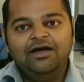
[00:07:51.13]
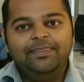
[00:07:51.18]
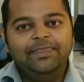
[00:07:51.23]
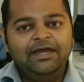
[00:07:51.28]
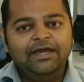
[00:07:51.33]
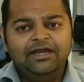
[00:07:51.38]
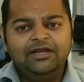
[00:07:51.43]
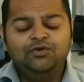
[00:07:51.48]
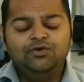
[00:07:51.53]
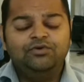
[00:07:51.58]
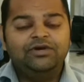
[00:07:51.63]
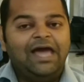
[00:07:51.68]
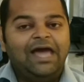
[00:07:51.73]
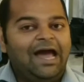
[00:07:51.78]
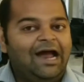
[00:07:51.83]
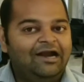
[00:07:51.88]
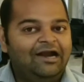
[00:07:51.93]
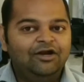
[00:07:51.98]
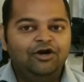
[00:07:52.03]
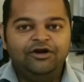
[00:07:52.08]
They don't
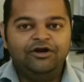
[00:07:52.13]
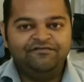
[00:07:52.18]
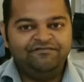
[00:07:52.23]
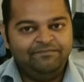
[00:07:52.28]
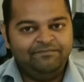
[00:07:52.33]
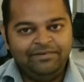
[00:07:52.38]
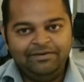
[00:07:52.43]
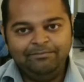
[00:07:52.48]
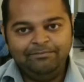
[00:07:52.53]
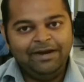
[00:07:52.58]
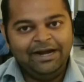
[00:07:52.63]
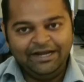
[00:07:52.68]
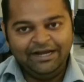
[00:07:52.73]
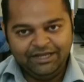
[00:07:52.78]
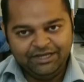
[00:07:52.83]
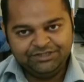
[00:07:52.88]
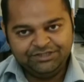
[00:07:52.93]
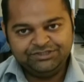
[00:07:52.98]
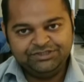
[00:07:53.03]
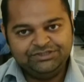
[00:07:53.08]
add a lot of
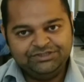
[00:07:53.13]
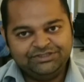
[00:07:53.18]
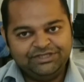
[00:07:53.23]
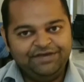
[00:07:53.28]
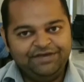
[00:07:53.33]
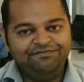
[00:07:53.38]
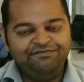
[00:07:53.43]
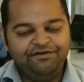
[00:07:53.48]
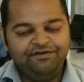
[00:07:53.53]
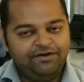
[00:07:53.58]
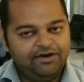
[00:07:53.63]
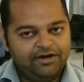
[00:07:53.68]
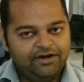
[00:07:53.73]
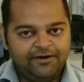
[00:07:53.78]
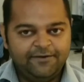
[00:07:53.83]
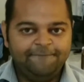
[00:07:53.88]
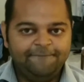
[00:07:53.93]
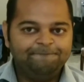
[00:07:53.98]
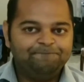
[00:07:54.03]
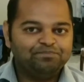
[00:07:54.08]
medications in
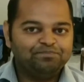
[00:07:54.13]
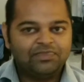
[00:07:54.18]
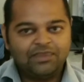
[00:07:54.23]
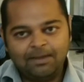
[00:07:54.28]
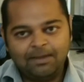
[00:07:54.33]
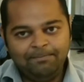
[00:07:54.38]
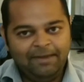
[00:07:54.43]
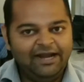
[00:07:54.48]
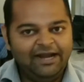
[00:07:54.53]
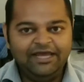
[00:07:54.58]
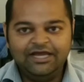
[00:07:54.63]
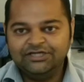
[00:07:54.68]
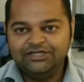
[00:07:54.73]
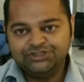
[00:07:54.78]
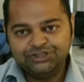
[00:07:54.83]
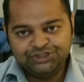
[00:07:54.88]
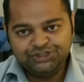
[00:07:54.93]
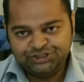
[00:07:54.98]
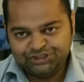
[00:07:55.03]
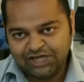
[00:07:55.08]
their
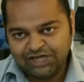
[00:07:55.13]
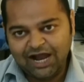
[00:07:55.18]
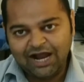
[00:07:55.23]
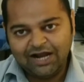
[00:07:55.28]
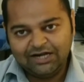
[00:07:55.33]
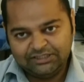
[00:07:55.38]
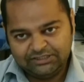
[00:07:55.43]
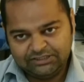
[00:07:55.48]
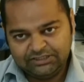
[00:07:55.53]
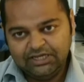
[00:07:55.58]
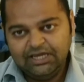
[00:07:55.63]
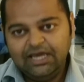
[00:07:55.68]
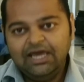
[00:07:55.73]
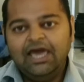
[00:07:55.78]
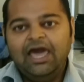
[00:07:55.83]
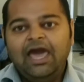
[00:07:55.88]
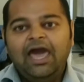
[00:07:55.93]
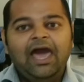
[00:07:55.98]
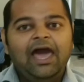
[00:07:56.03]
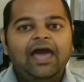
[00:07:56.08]
medication chart.
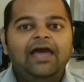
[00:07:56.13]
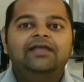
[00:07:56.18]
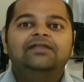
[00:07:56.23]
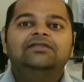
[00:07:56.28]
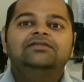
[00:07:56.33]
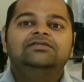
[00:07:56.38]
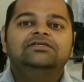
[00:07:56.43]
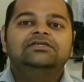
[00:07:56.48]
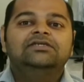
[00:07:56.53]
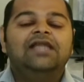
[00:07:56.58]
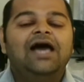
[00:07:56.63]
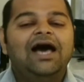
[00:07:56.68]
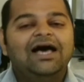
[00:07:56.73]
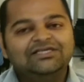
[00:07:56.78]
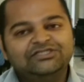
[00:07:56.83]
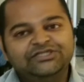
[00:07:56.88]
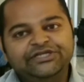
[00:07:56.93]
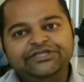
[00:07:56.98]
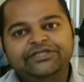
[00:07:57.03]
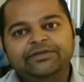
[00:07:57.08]
And
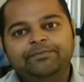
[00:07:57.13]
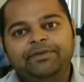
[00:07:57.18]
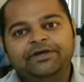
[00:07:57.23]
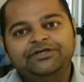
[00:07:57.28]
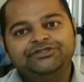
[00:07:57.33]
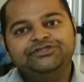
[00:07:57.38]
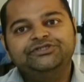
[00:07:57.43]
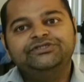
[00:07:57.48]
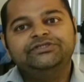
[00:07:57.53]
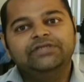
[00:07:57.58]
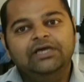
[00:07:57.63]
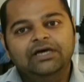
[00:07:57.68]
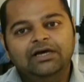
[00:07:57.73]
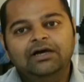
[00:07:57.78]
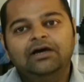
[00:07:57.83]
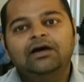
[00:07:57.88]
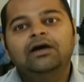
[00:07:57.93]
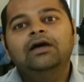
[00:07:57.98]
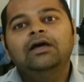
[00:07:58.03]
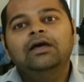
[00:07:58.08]
lastly, the patient
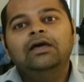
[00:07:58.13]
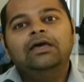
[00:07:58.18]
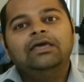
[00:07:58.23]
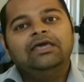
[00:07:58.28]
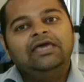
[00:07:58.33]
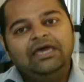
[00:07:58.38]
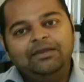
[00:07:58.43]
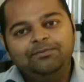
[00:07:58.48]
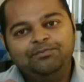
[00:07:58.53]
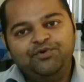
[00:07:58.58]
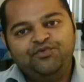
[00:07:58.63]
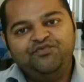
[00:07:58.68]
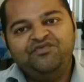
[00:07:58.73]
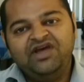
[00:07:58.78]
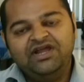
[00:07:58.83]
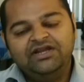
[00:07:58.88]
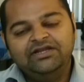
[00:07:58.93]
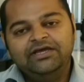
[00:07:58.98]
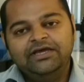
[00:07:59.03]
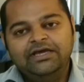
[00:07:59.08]
can
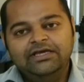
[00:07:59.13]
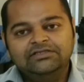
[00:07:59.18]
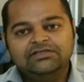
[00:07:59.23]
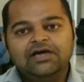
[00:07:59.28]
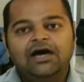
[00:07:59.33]
prevent his